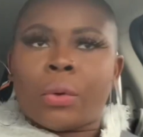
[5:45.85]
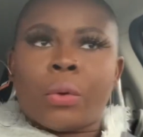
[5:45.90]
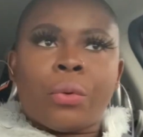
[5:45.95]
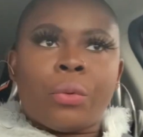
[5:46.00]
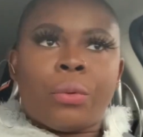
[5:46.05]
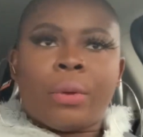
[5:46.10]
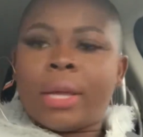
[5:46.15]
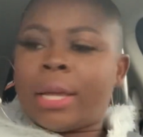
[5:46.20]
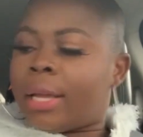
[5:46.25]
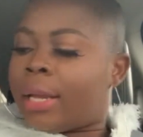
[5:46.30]

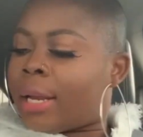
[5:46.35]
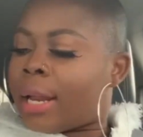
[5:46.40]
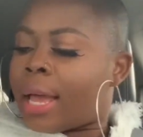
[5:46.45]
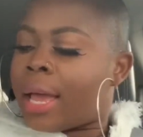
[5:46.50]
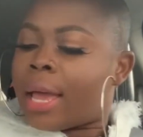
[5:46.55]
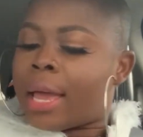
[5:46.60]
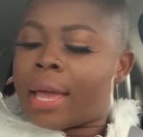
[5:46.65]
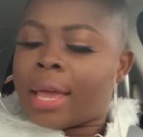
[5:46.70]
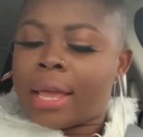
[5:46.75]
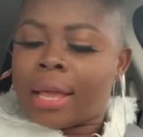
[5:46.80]

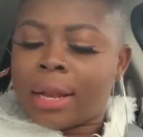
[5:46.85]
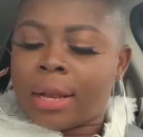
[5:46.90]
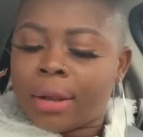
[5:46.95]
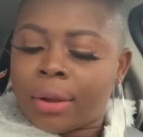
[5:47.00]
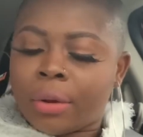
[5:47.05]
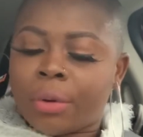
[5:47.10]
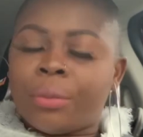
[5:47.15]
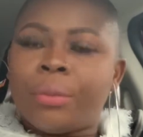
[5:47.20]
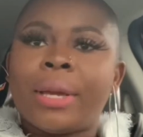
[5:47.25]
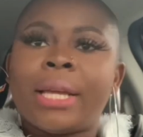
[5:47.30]
Lorena and
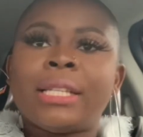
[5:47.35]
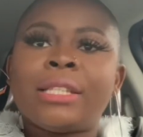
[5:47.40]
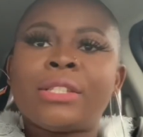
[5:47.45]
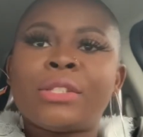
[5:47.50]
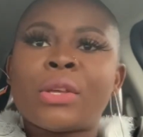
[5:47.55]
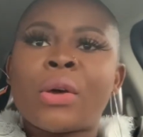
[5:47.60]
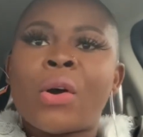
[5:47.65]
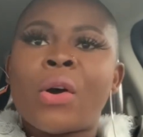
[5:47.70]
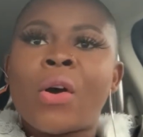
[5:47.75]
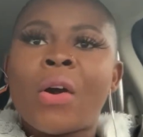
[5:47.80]

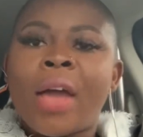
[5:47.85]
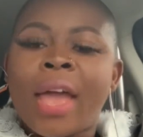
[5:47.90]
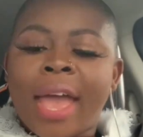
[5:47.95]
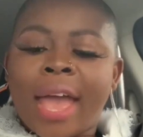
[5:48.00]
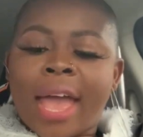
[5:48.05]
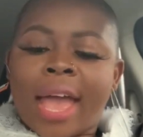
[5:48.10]
Lorenzo,